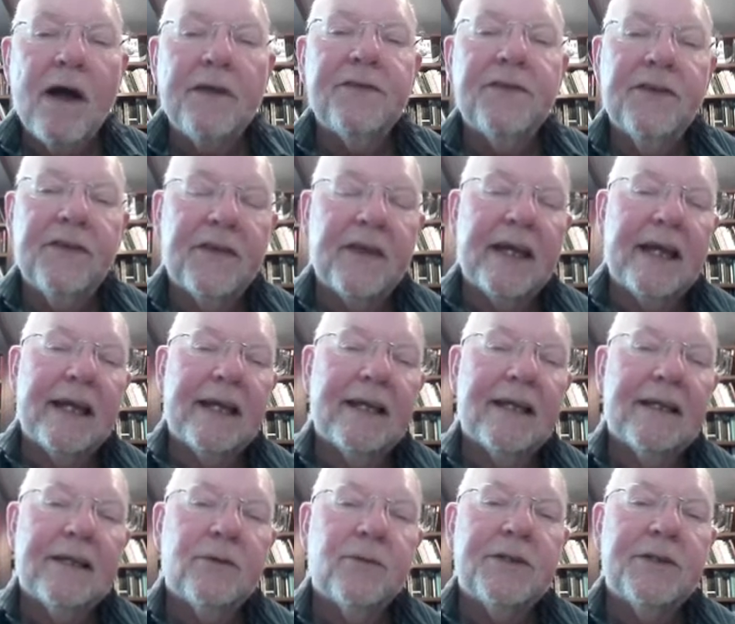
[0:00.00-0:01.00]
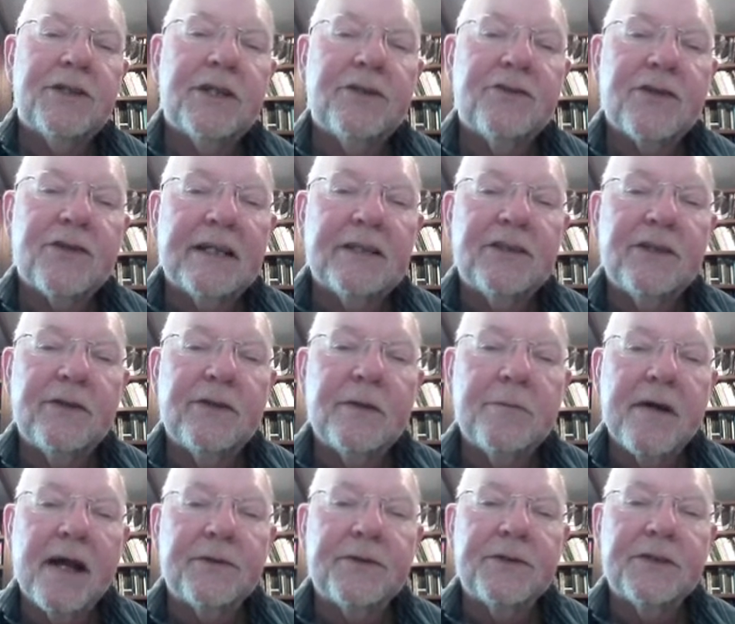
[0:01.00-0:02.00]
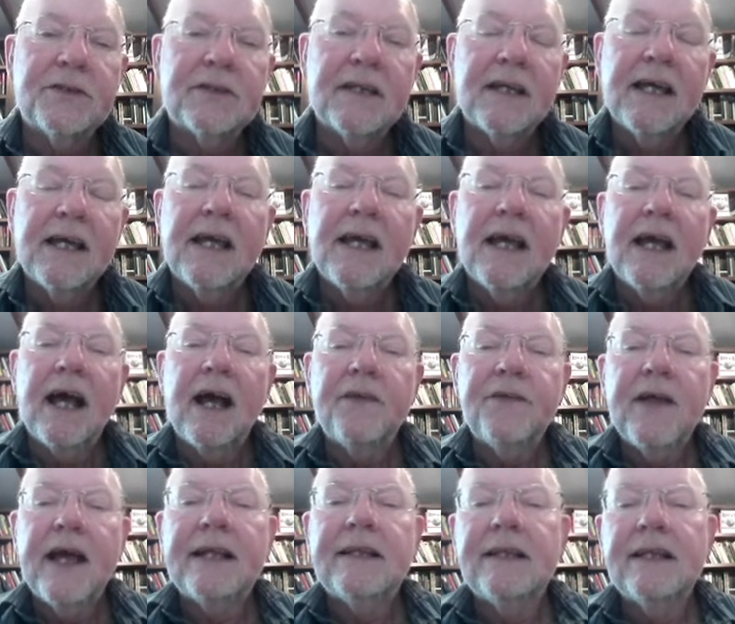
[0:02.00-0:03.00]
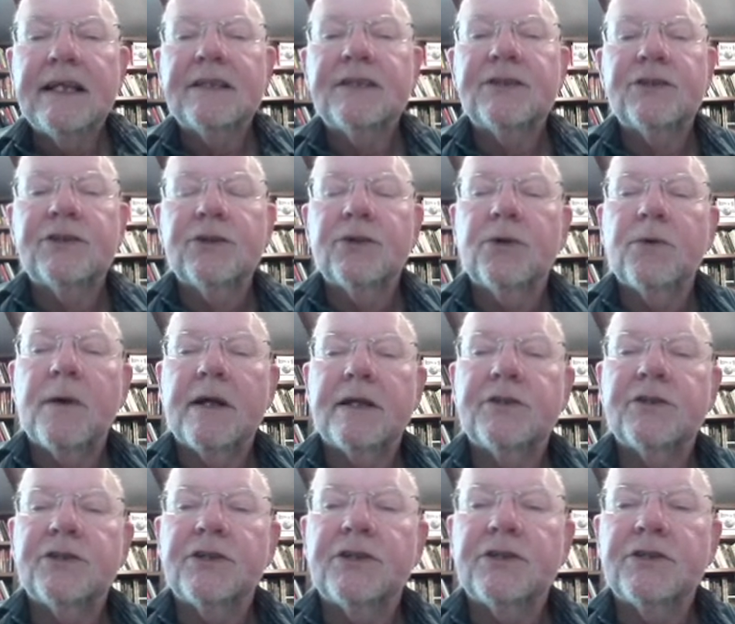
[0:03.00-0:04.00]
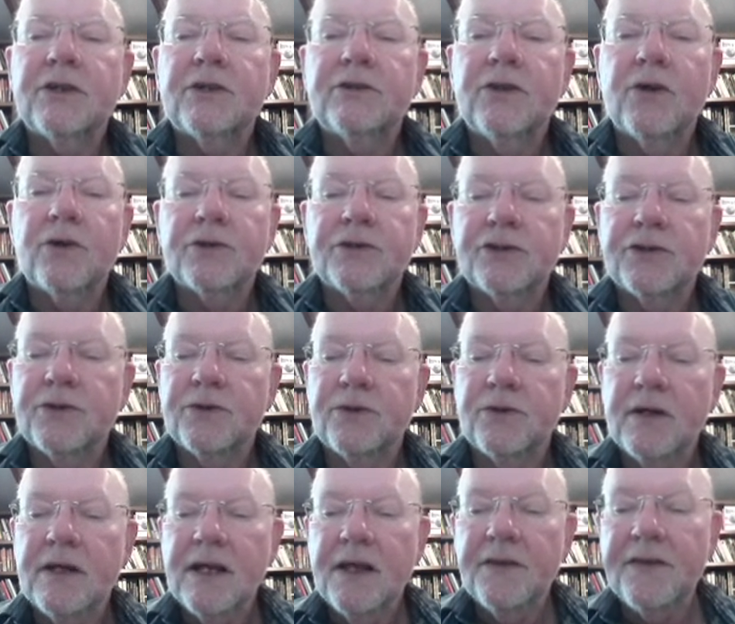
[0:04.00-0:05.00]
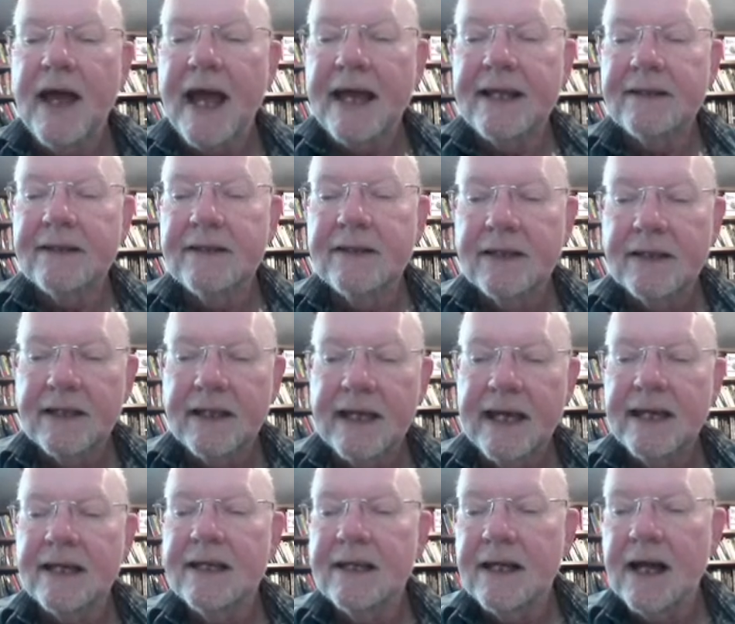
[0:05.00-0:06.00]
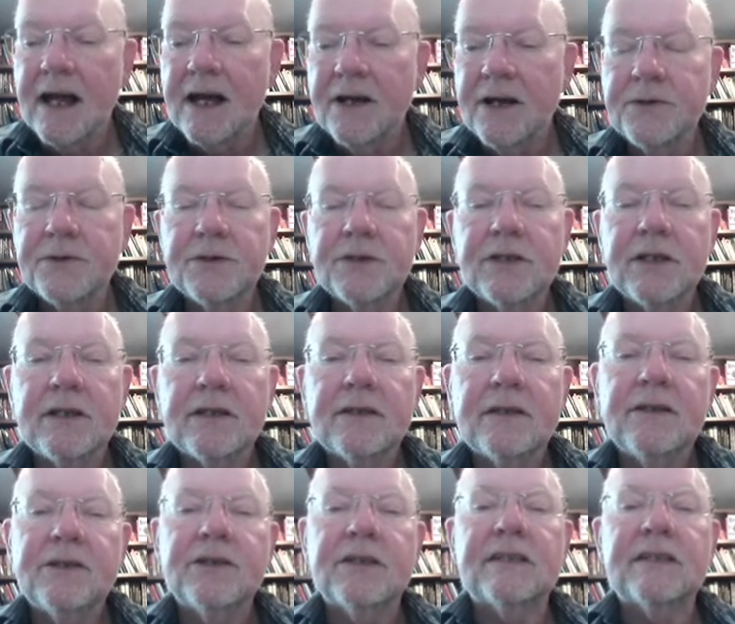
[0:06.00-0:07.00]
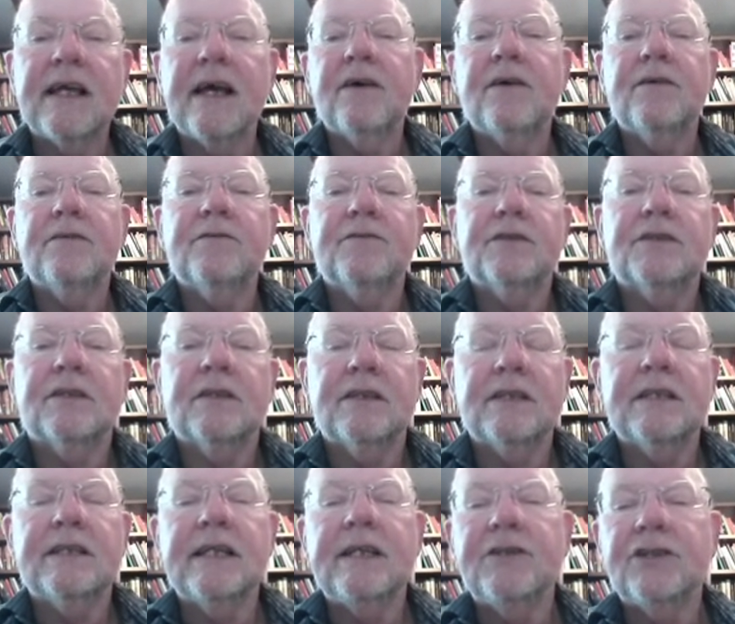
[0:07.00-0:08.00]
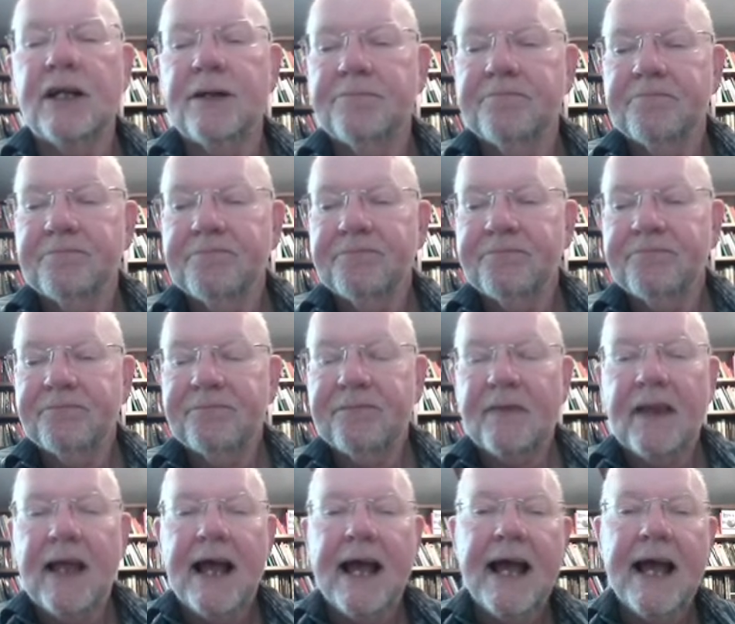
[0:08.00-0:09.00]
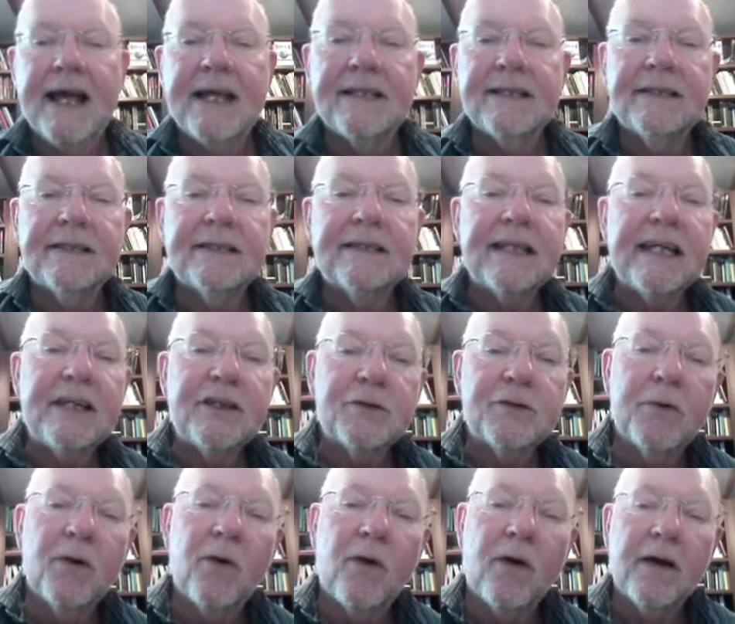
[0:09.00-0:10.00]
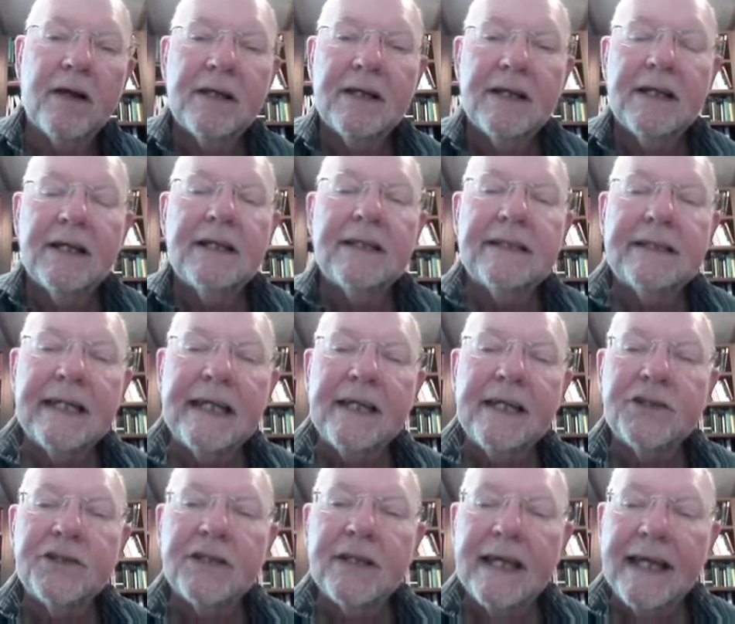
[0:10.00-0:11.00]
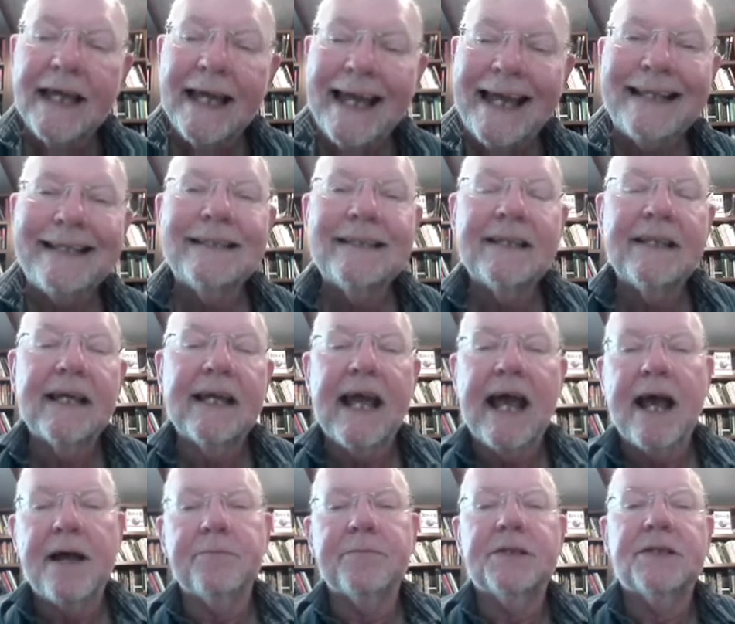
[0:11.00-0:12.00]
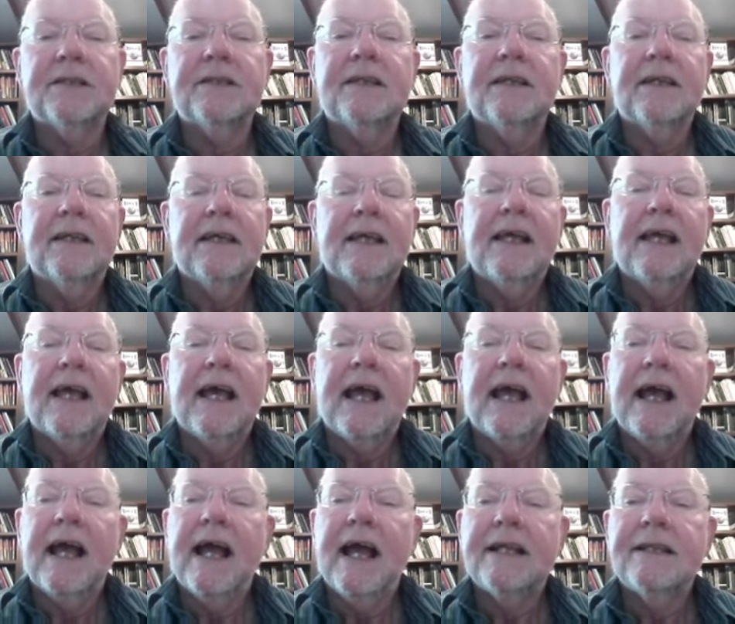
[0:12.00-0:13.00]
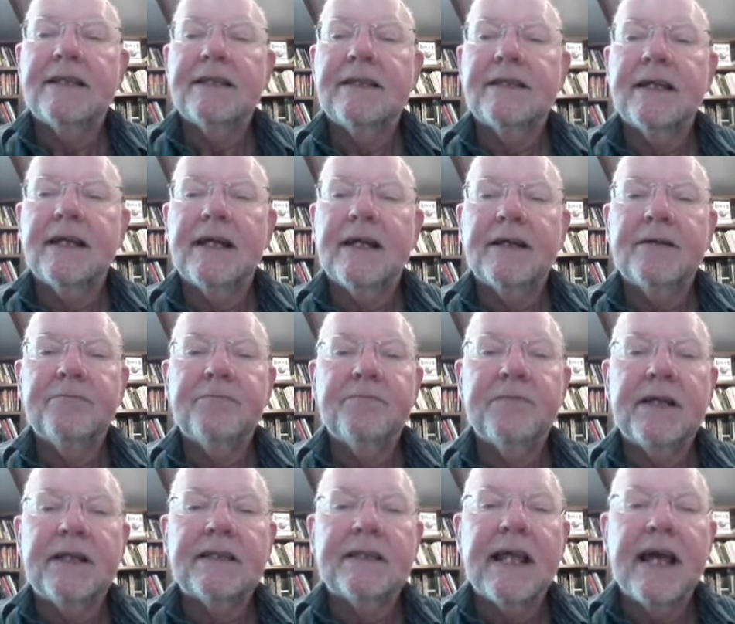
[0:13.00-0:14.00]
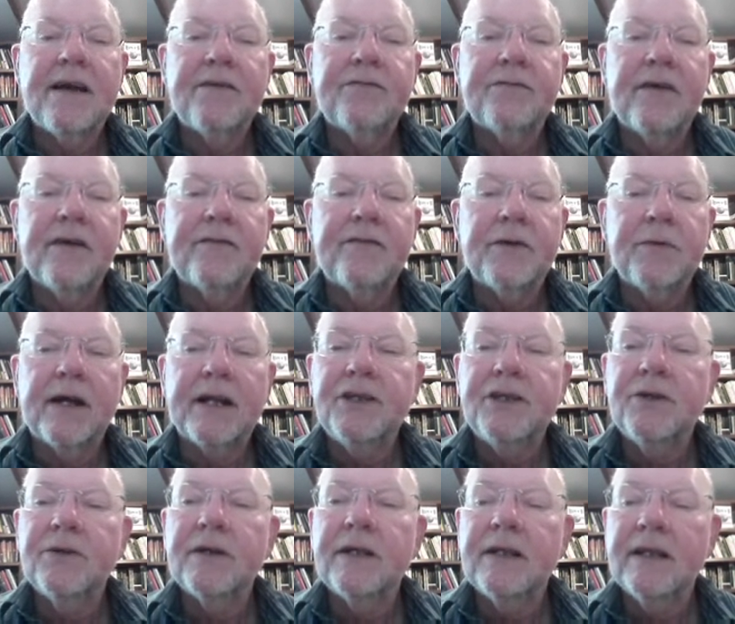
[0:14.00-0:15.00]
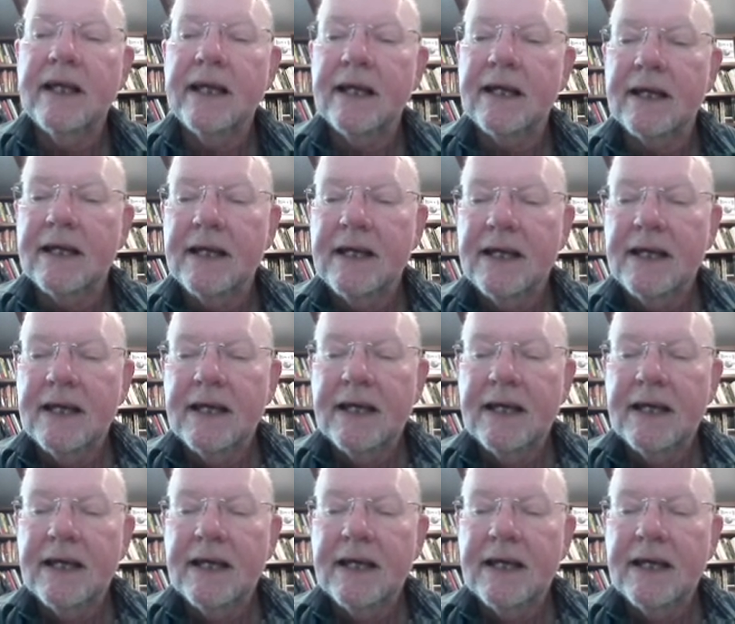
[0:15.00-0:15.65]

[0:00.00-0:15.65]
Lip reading: thing which interests you the most, and then list your questions on not sure. Then in goes yourselves, the teacher, and teach more. Teach into the gaps, and it's there for everyone. And you can link a